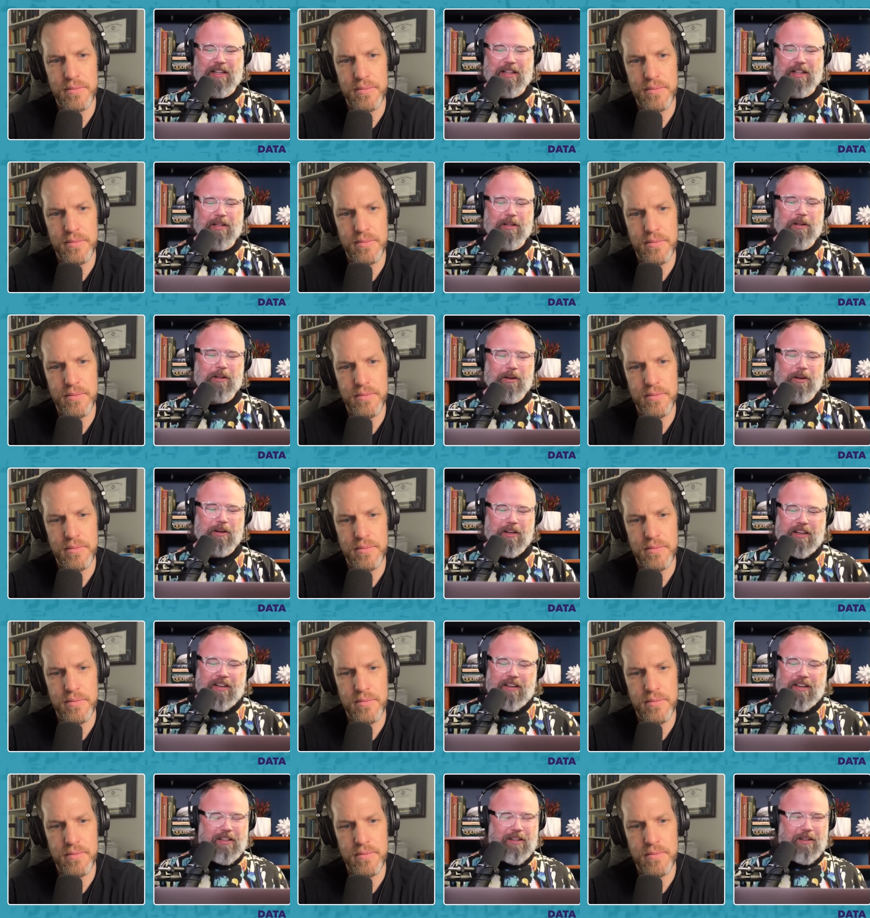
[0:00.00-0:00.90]
Speaker 1: The Lord
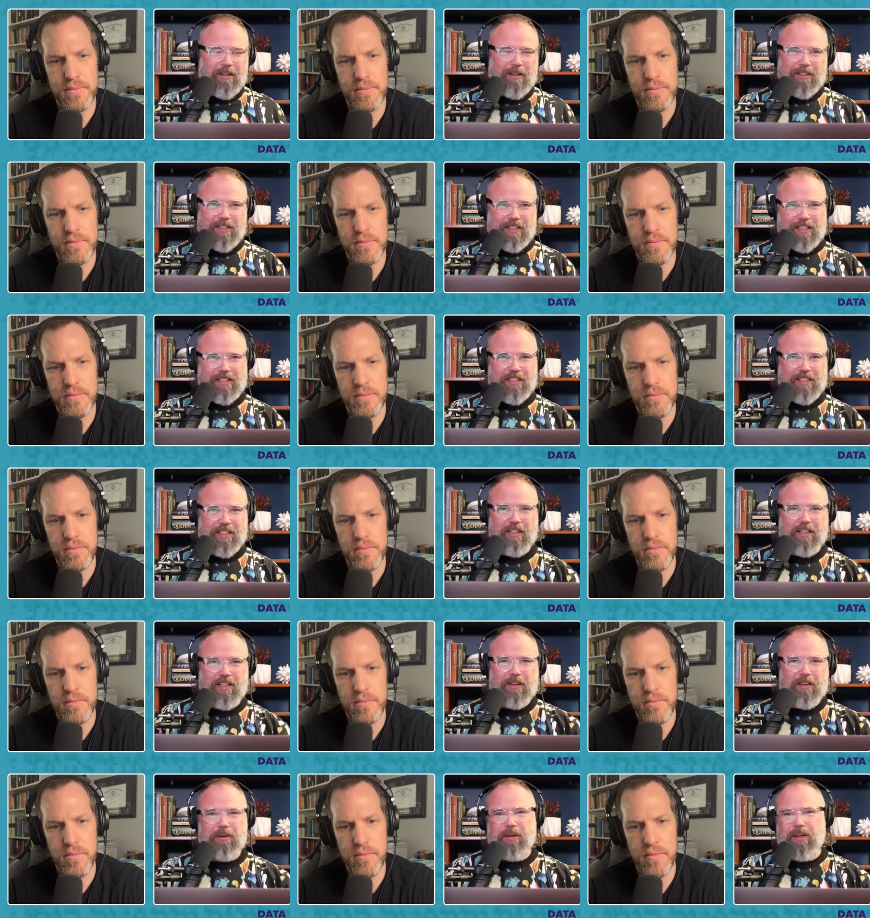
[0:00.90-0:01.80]
the Lord doesn't
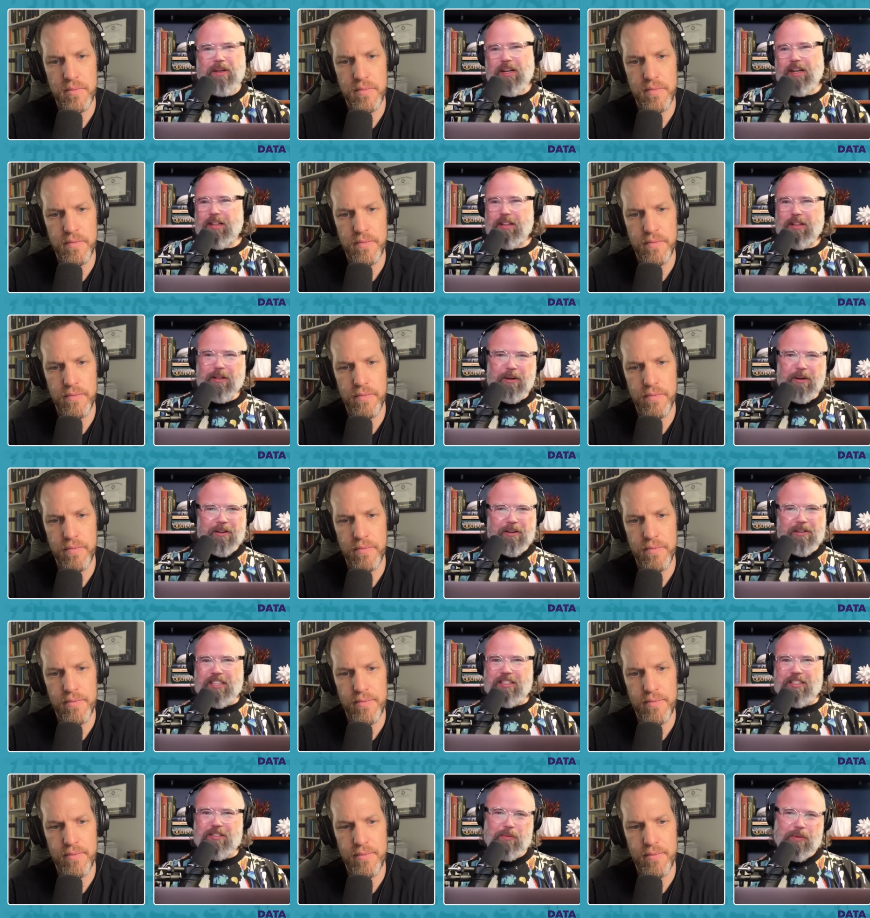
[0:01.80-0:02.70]
know. The Lord
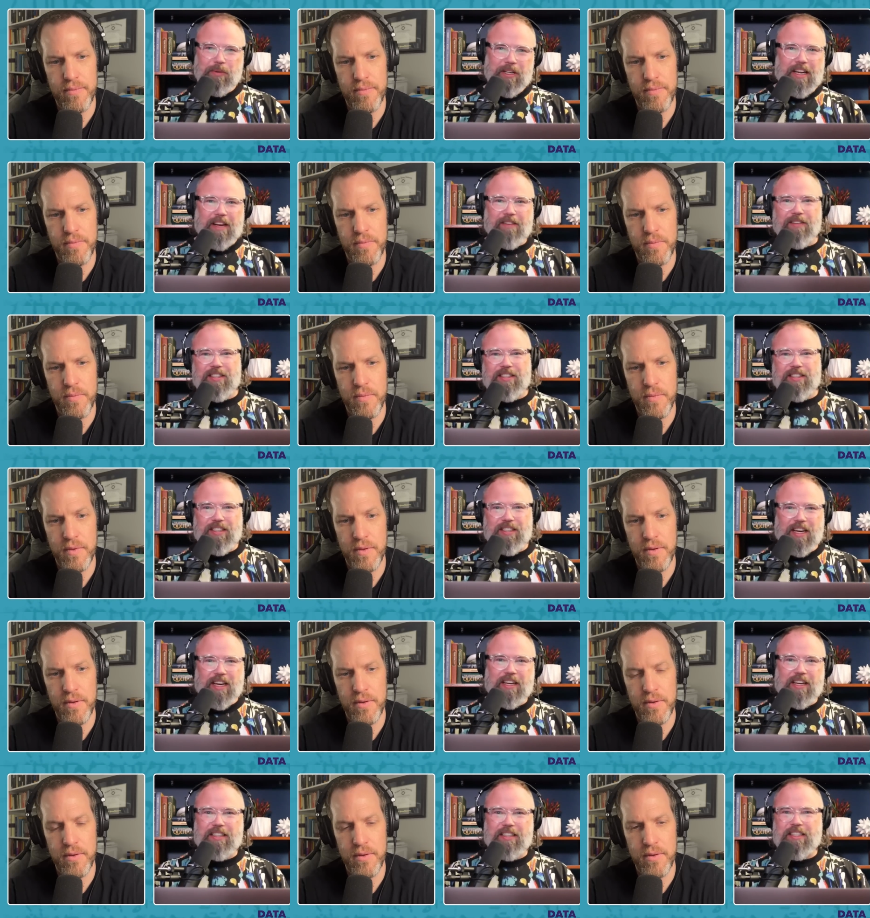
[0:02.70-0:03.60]
doesn't really have a
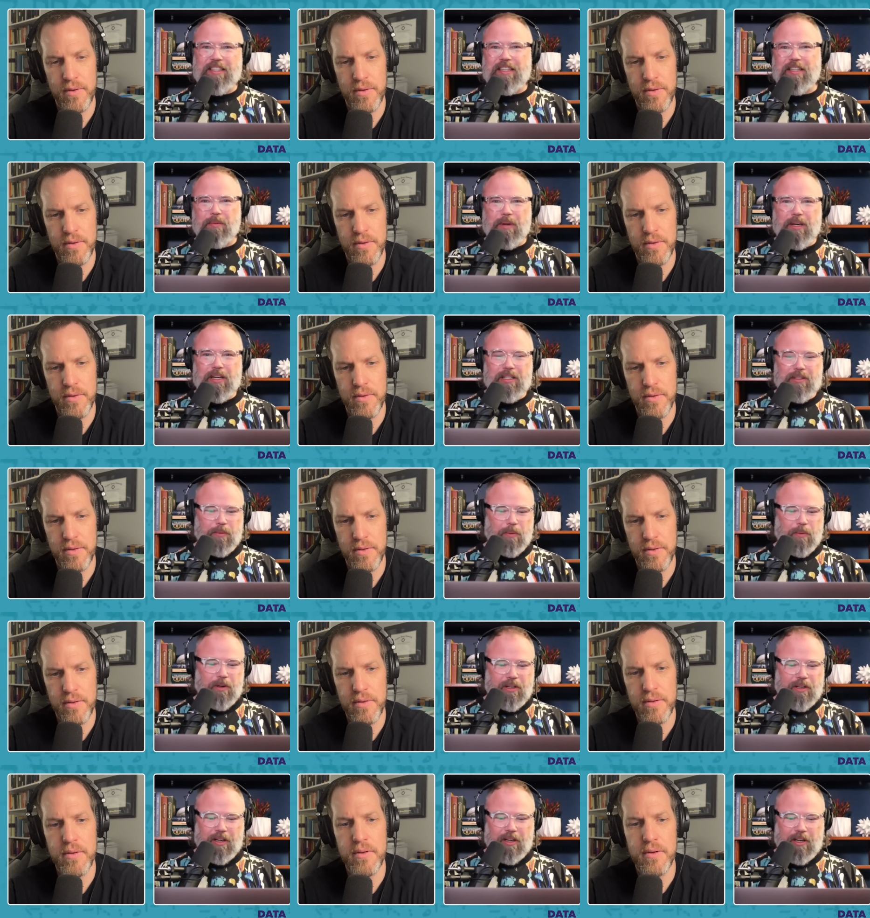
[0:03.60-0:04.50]
set idea what he's
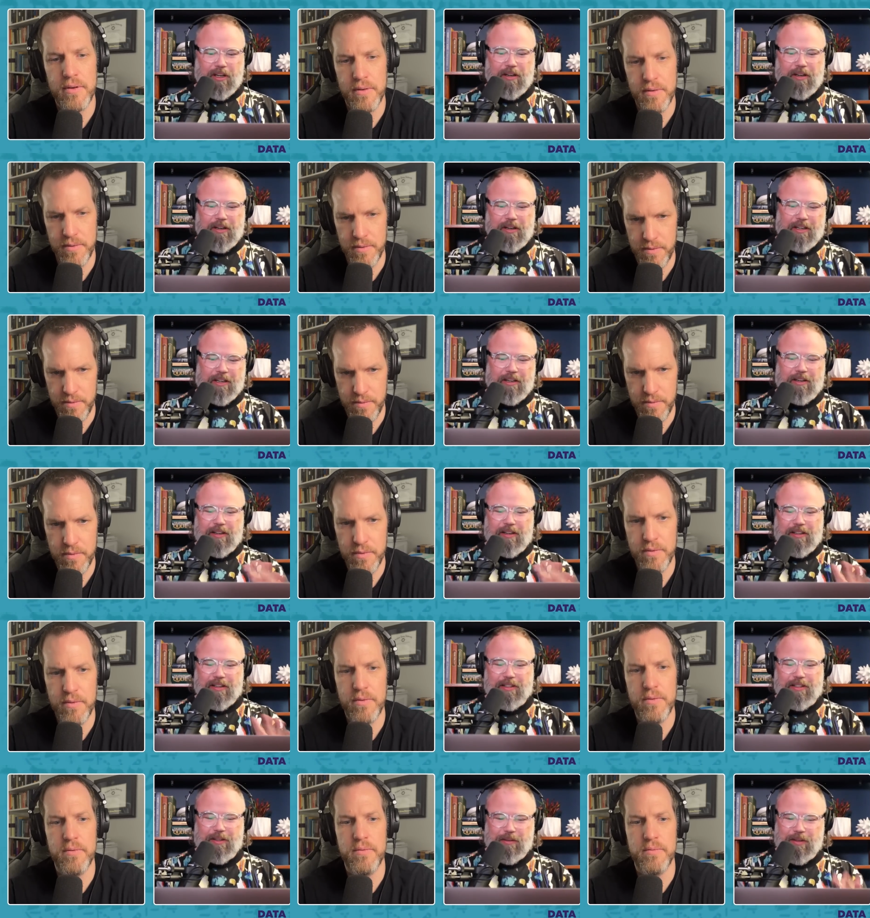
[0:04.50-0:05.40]
working on here.
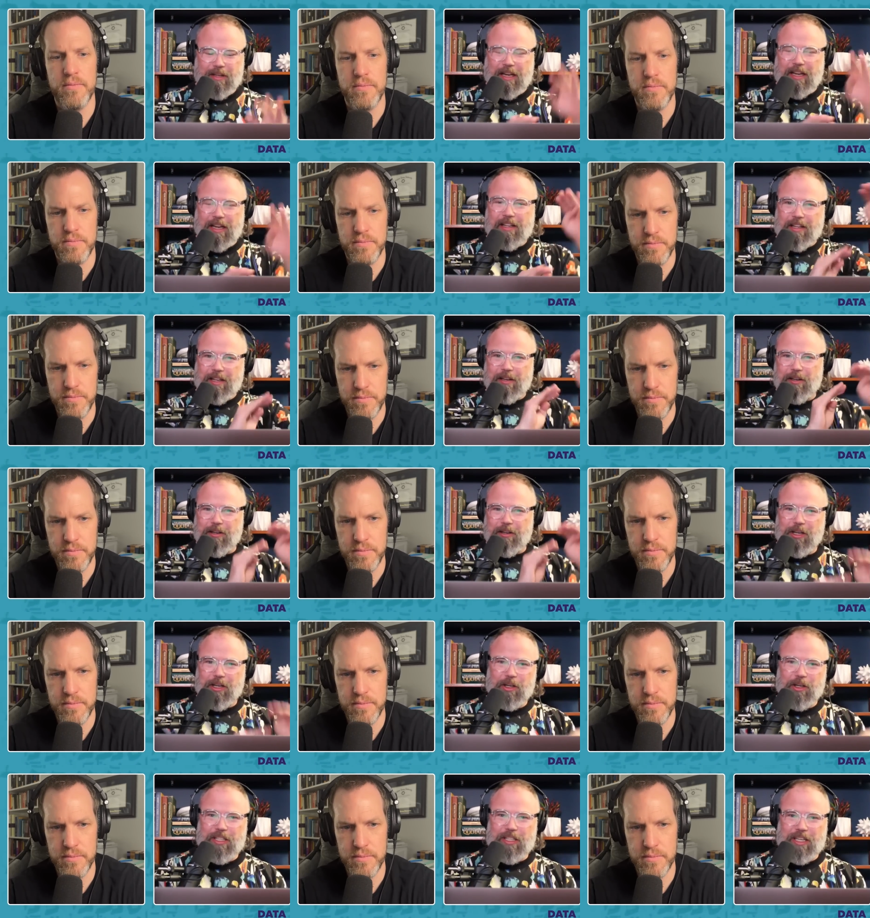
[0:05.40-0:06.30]
And so yeah, they
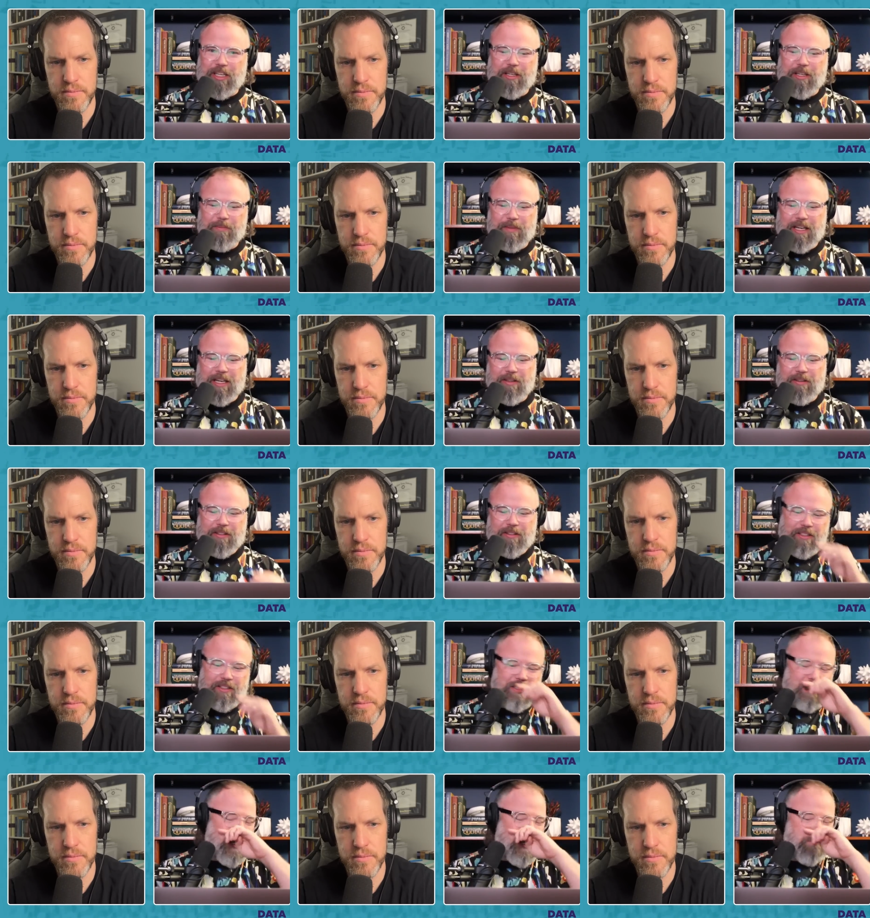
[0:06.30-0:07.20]
negotiate him down to
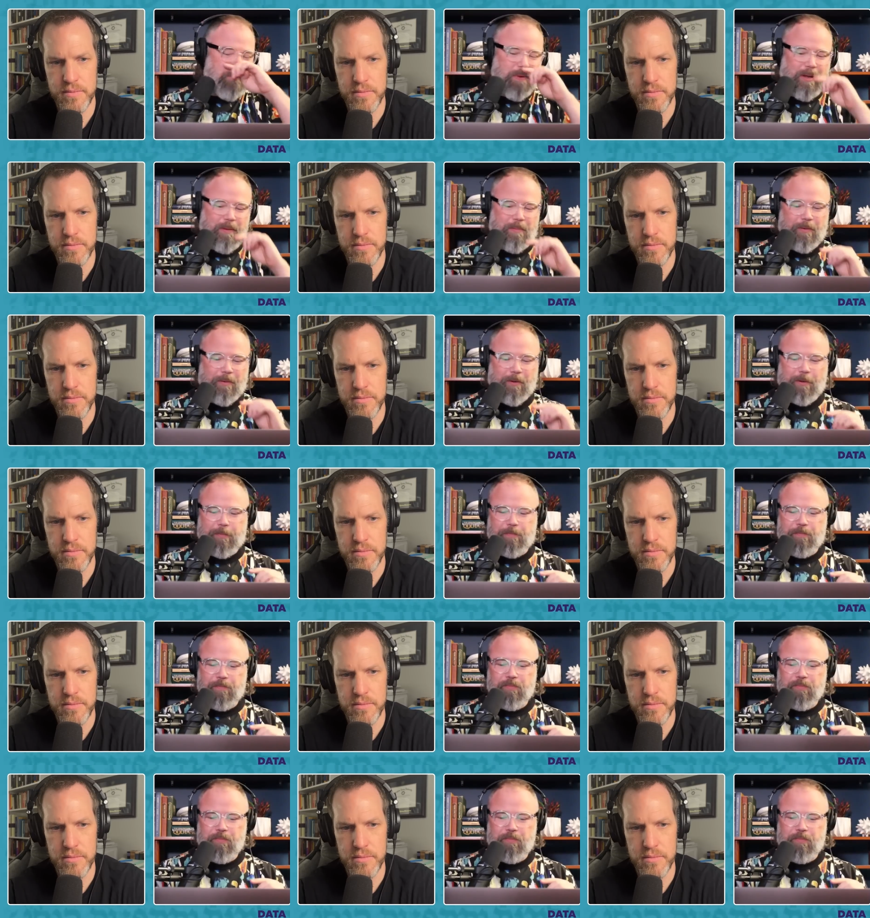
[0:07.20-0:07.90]
10 people.